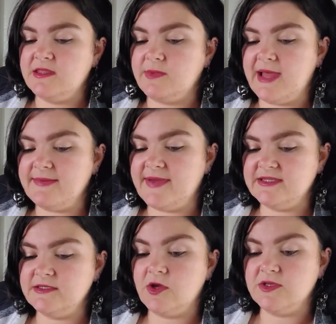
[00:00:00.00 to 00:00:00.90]
The black
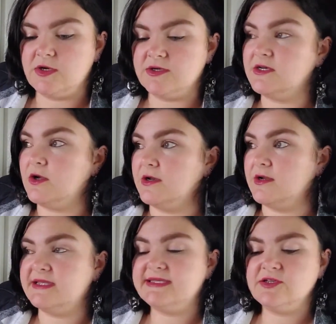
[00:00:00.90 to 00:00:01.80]
pattern goes on
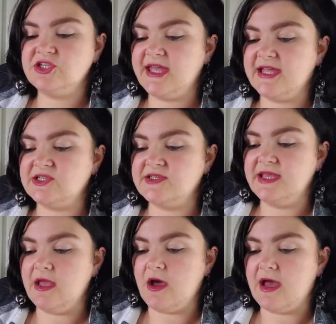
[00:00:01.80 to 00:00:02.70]
until she catches
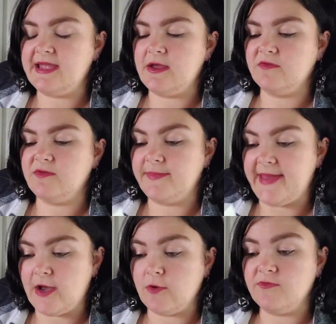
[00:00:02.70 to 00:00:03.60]
the eye of a
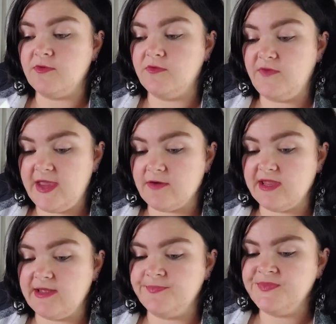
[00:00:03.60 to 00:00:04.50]
powerful
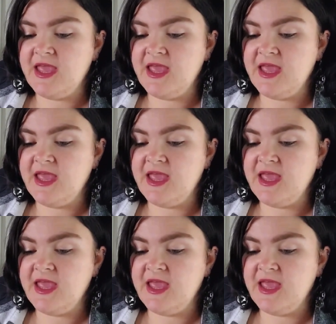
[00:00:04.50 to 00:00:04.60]
fairy.